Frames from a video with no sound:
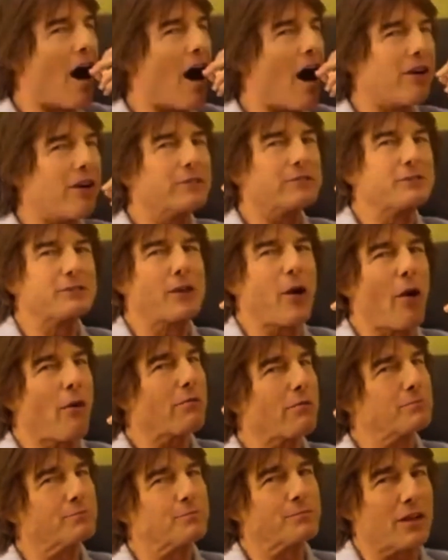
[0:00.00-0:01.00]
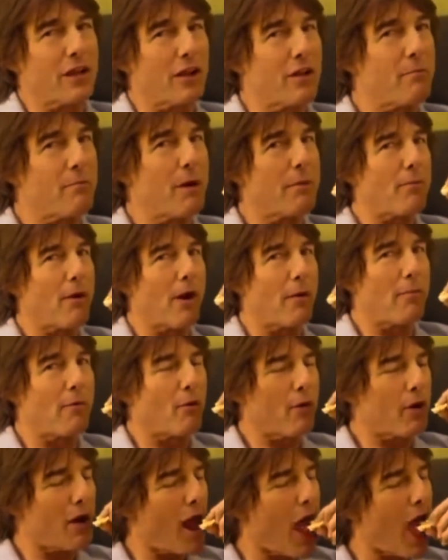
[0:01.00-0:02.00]
I love my
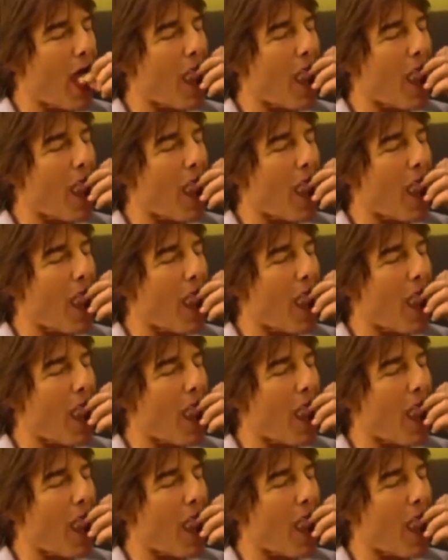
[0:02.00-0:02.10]
popcorn.